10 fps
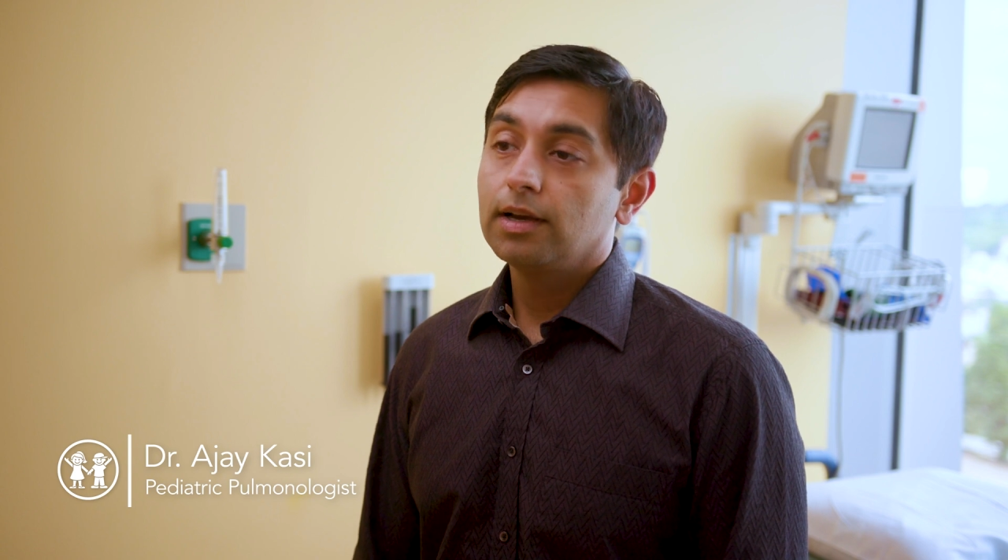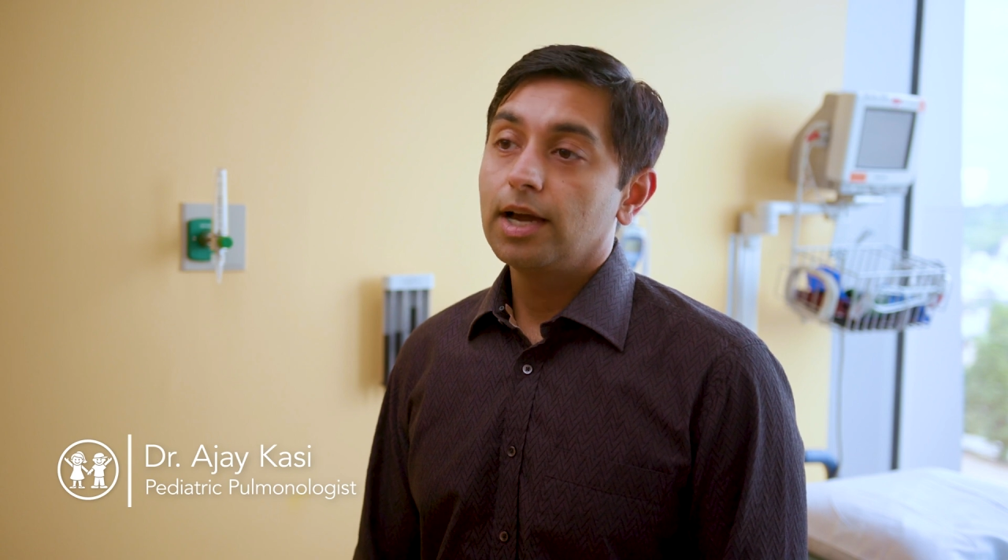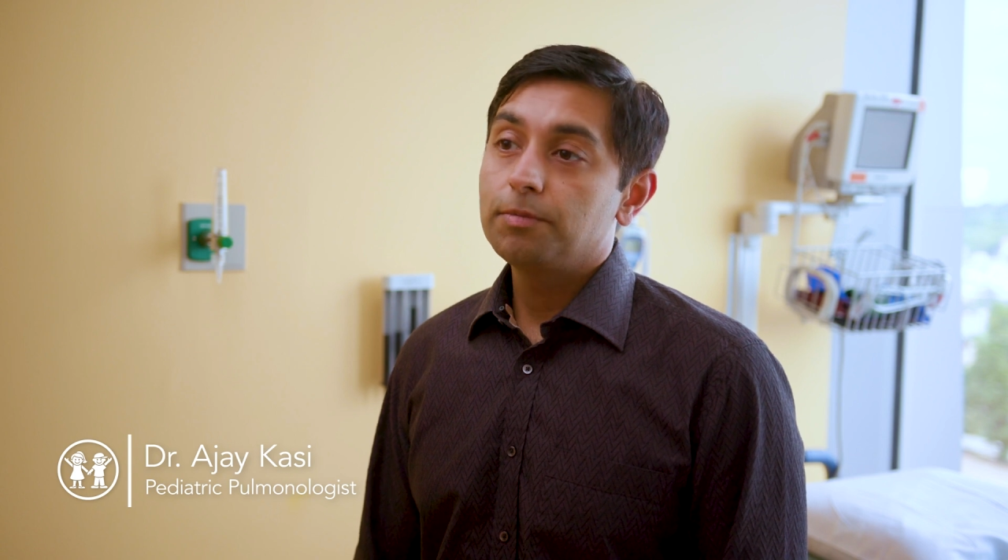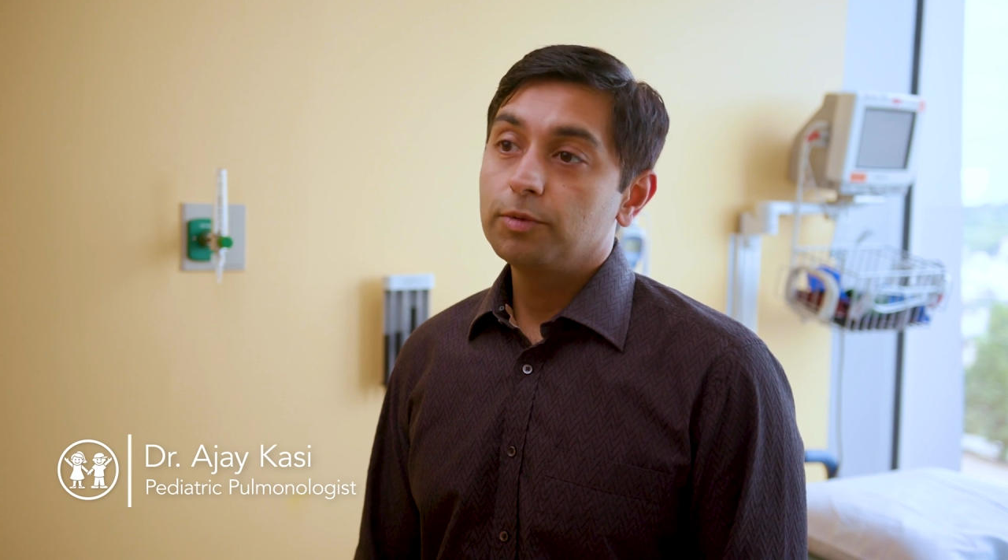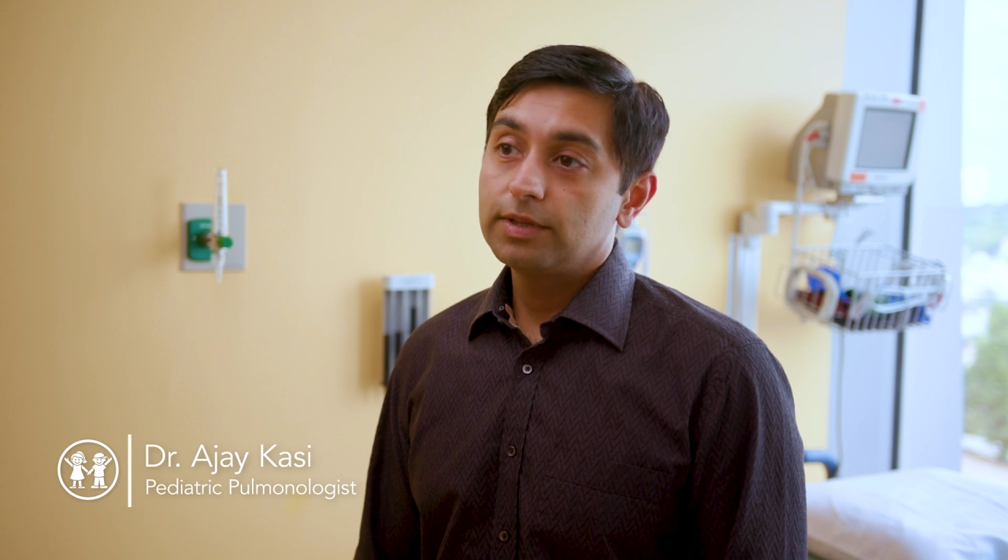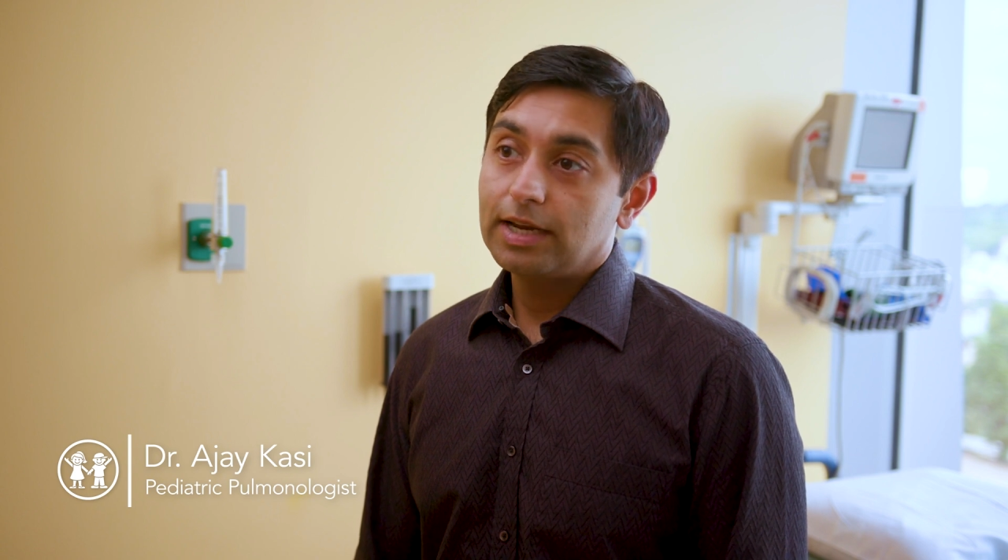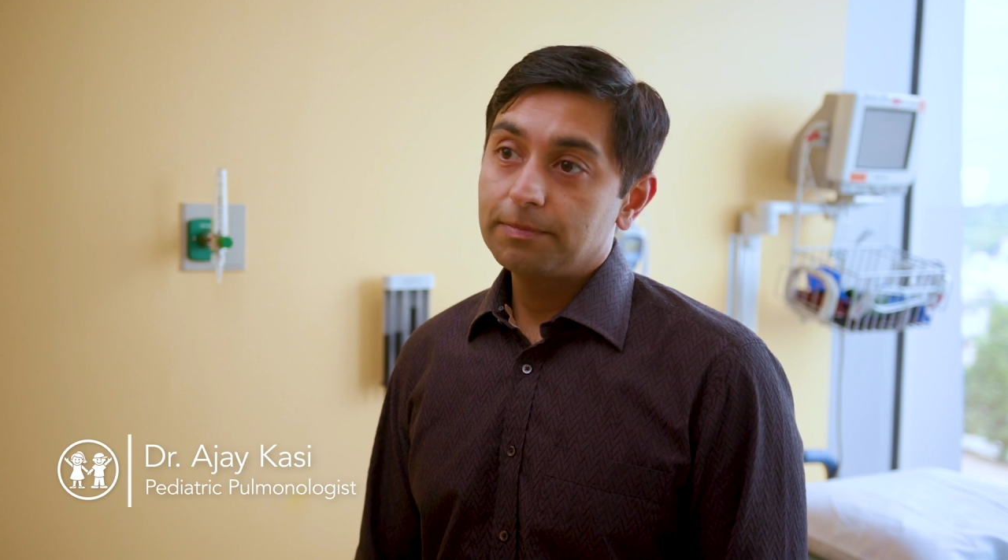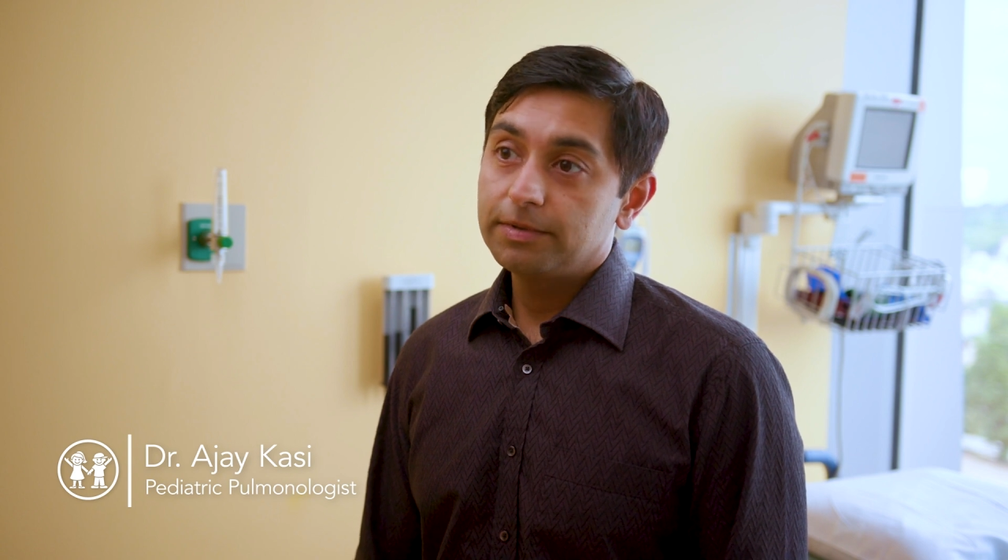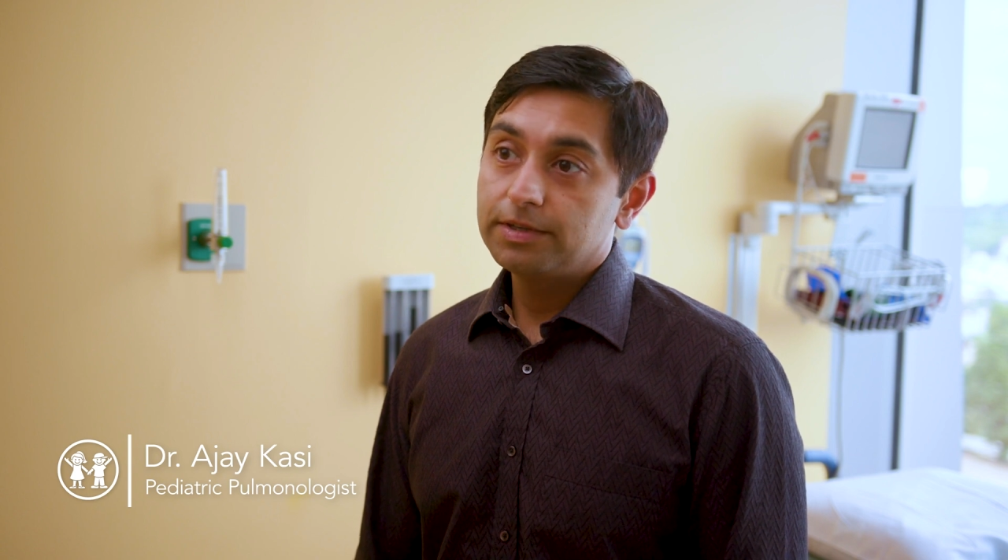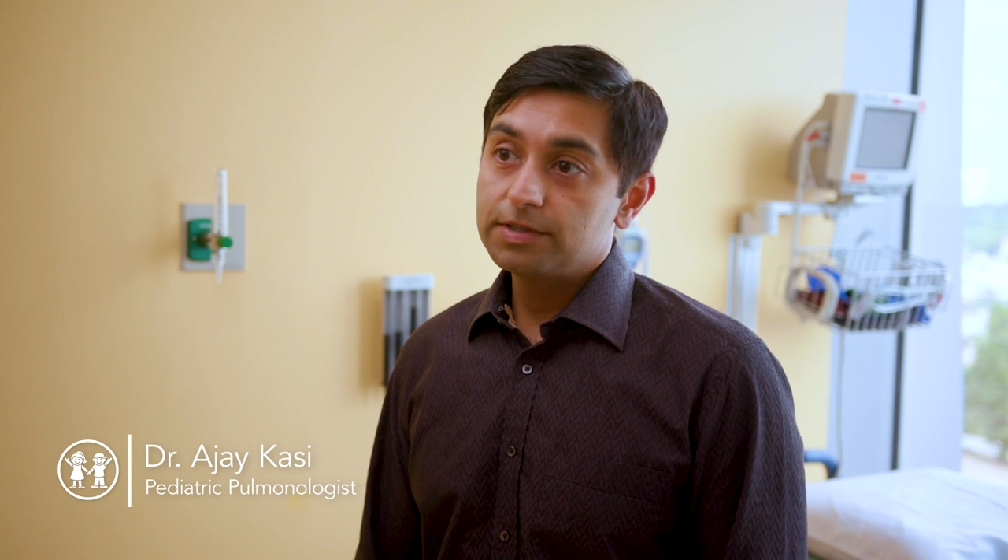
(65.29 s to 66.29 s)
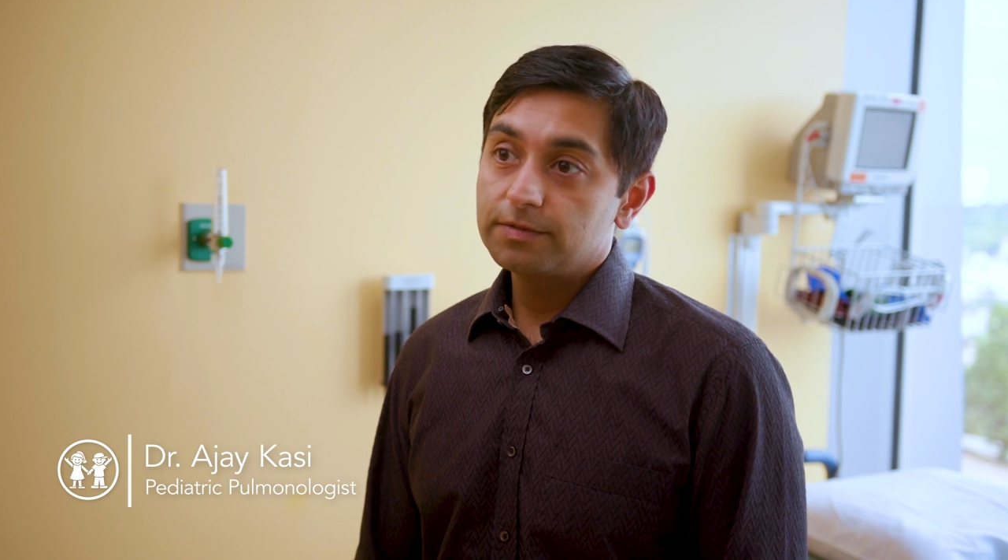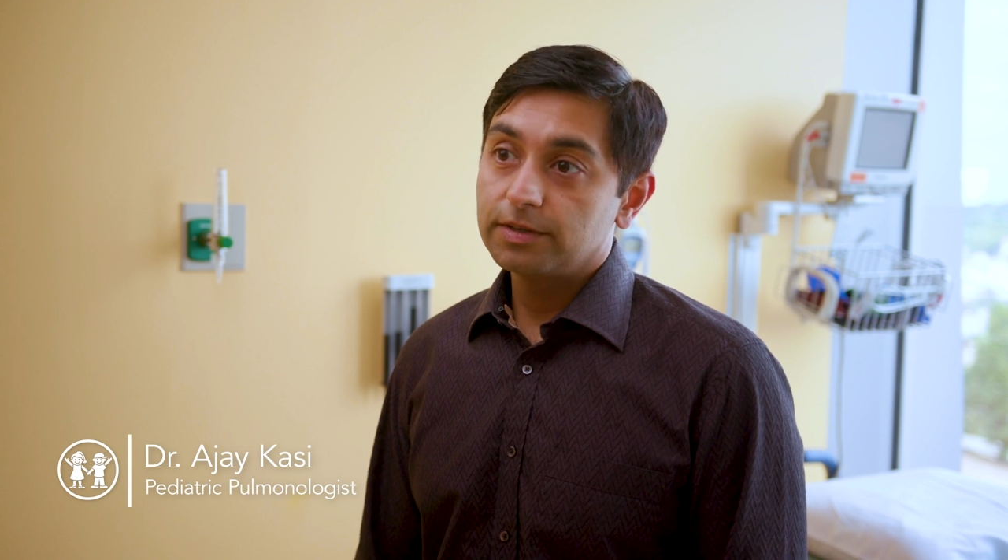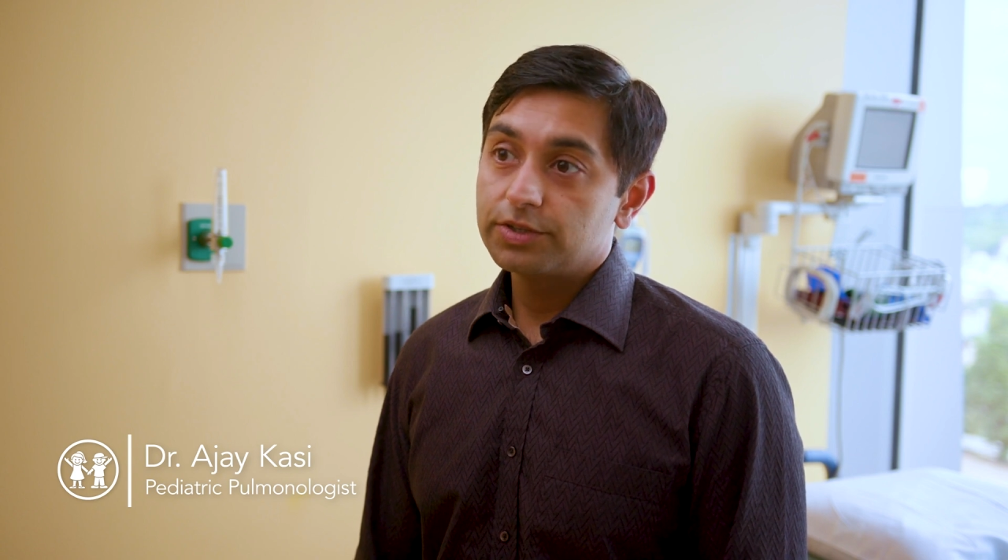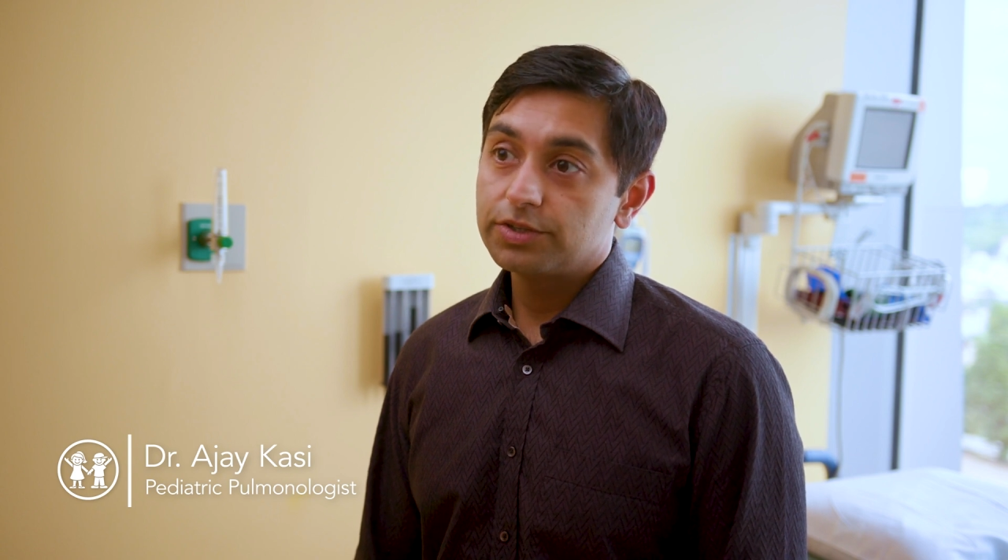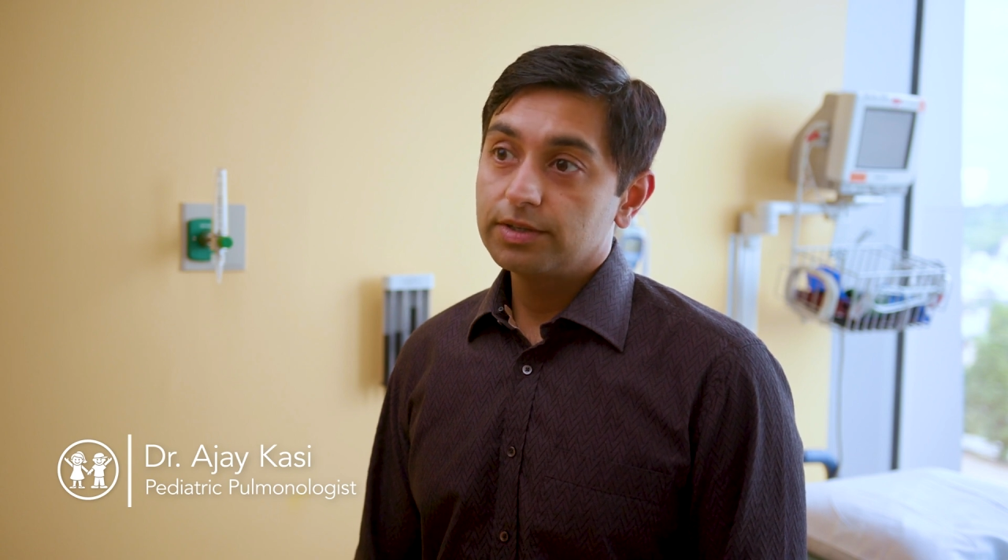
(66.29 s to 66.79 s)
hypothalamic
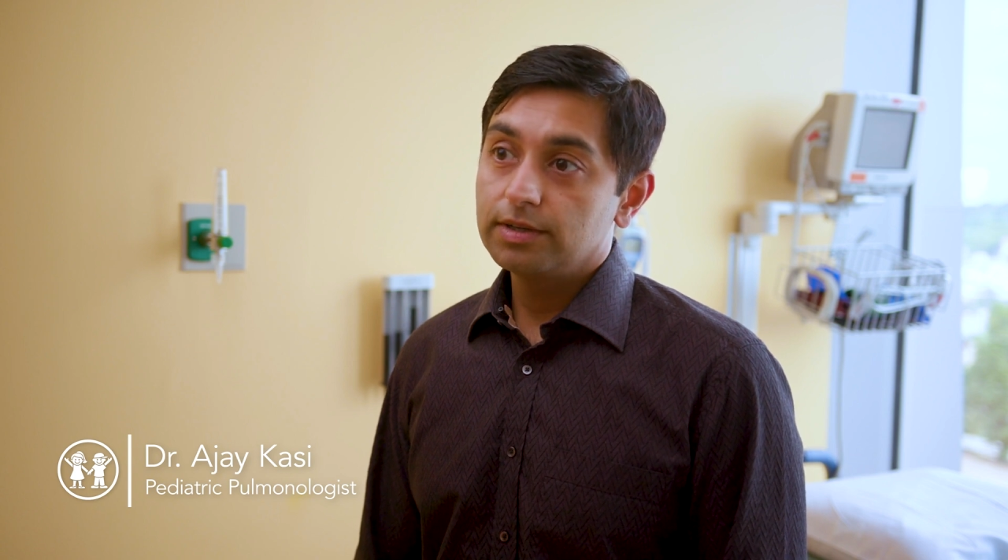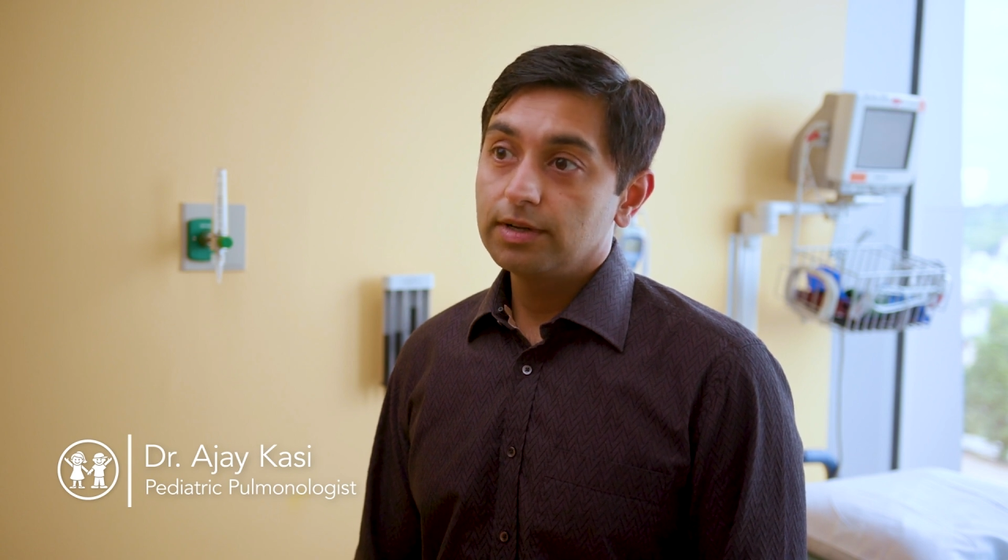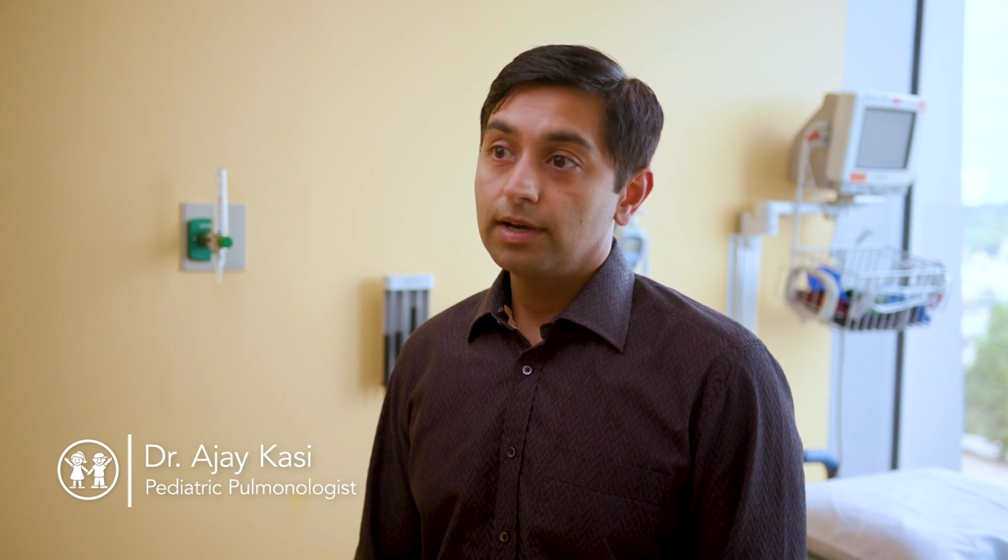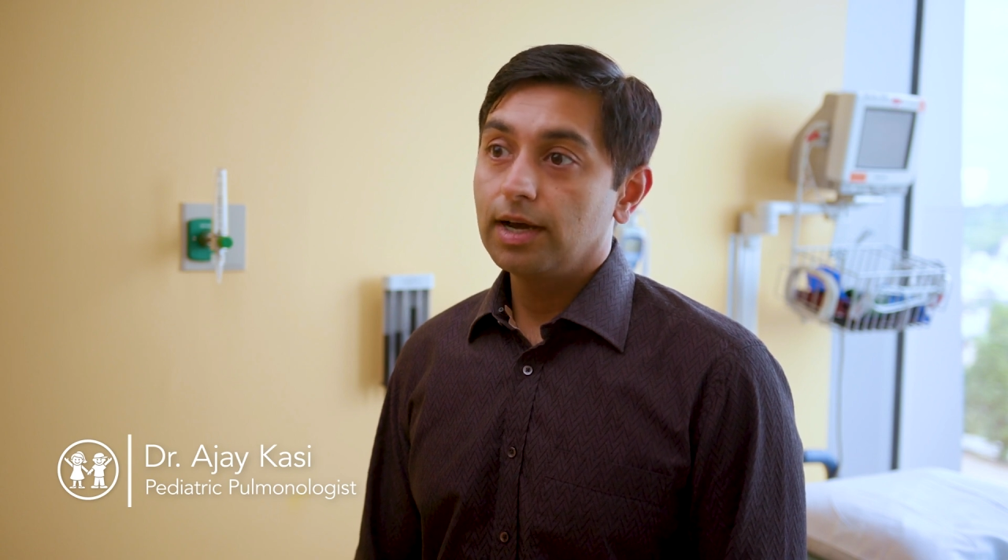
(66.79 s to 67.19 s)
dysfunction,